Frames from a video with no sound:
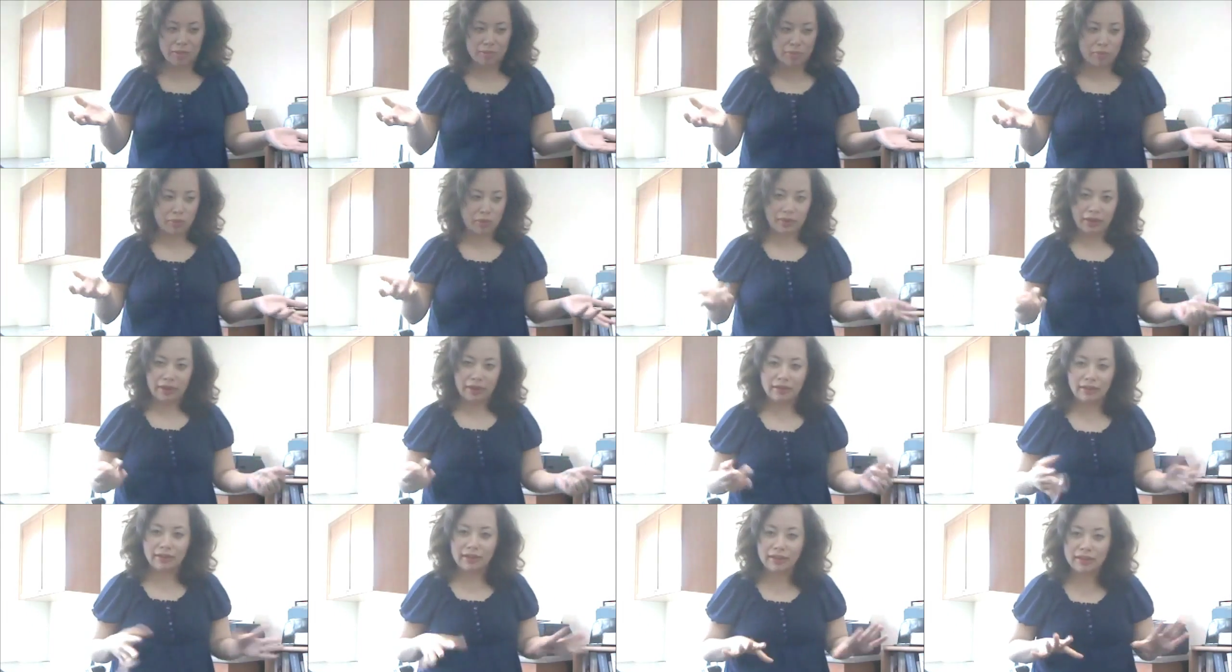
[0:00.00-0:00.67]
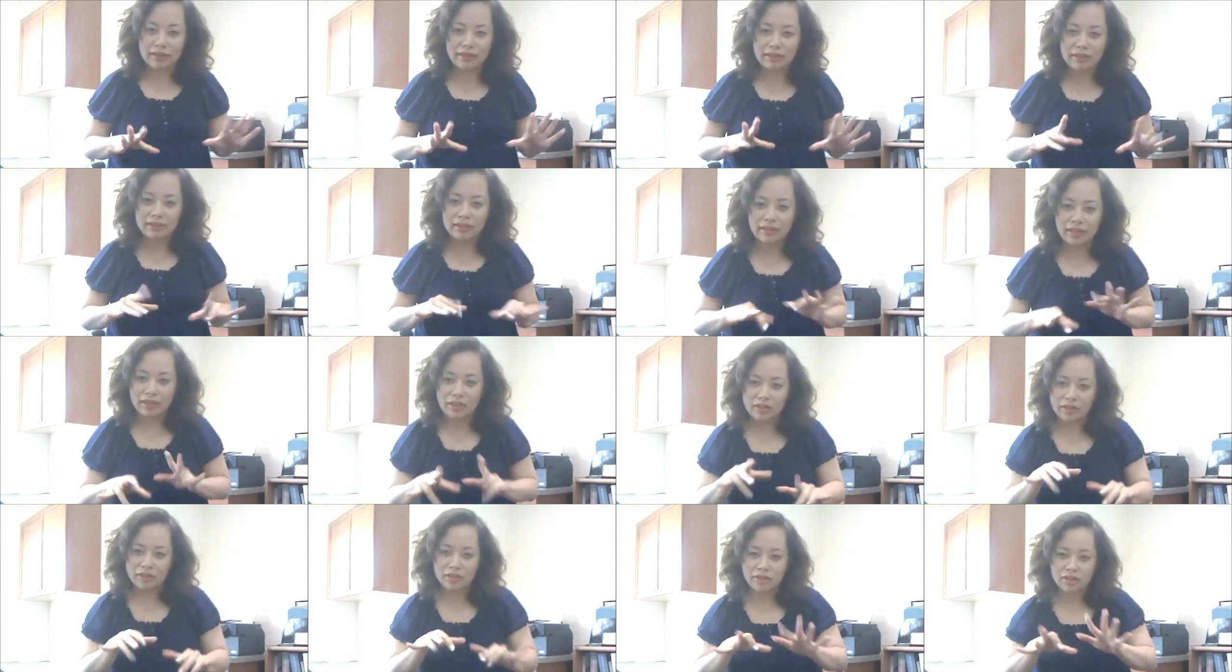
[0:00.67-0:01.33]
Portlandia.
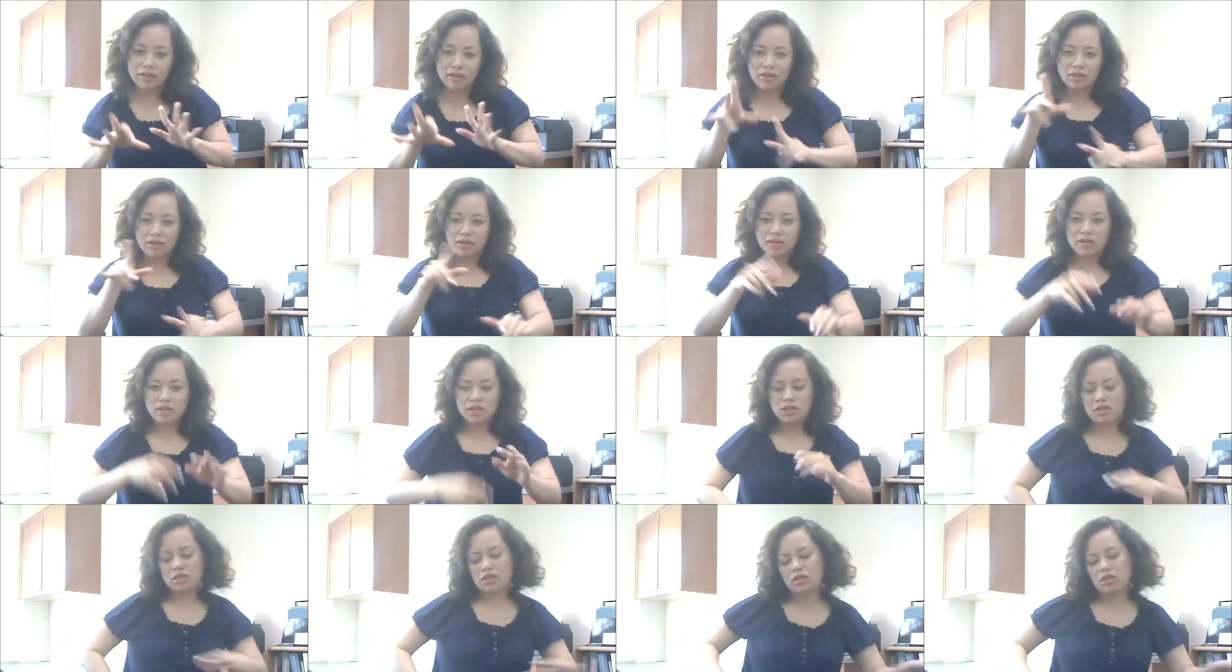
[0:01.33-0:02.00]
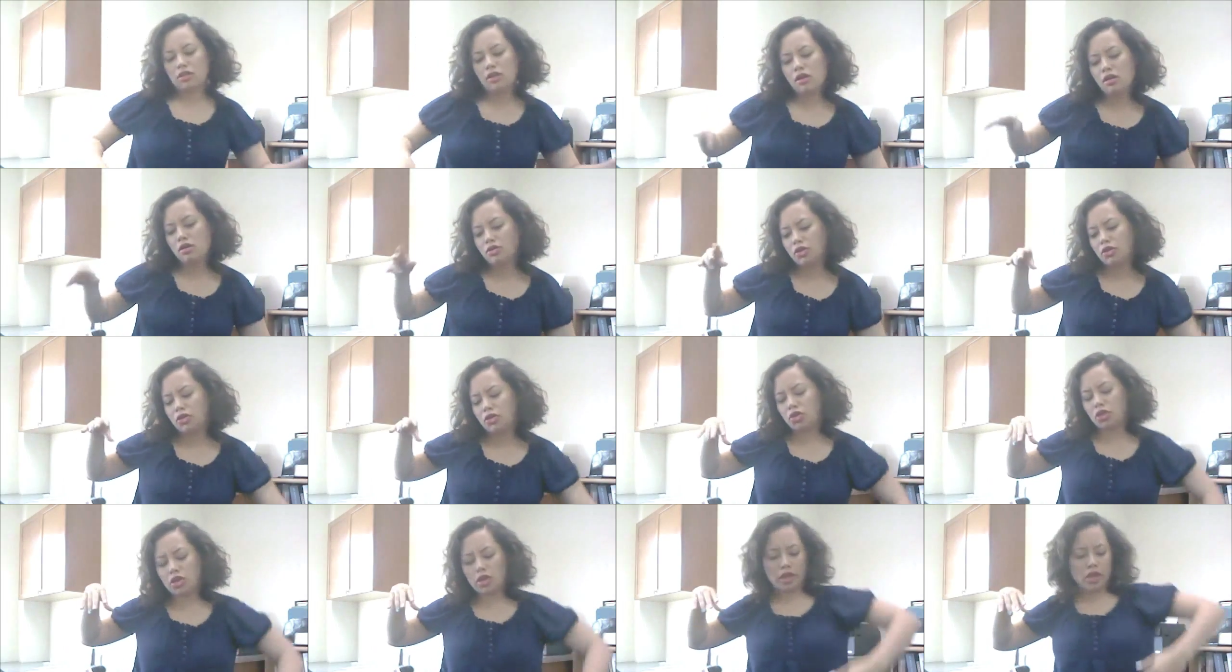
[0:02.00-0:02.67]
Like, you know,
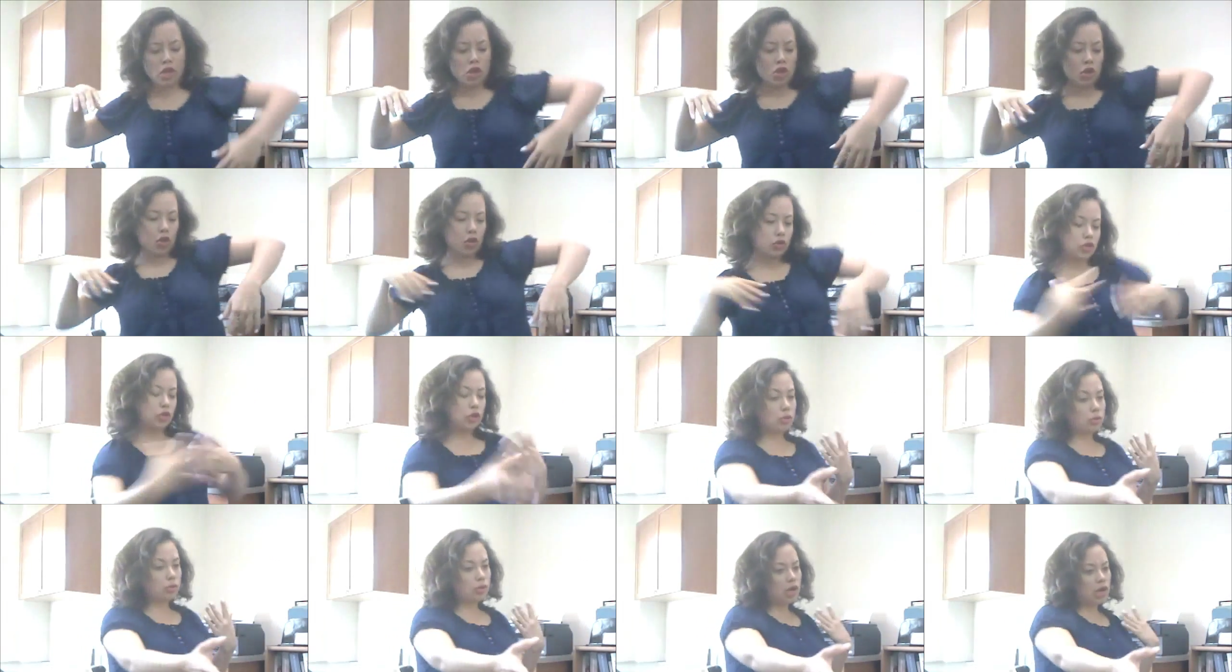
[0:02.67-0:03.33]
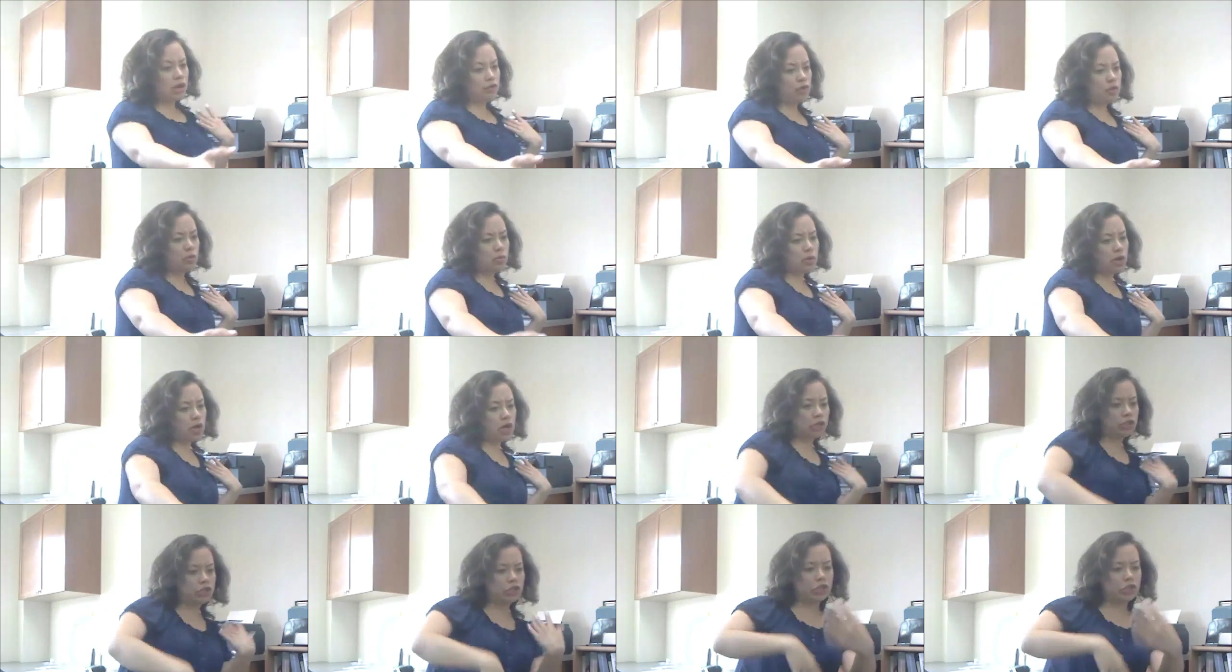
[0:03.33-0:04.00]
just like do whatever works.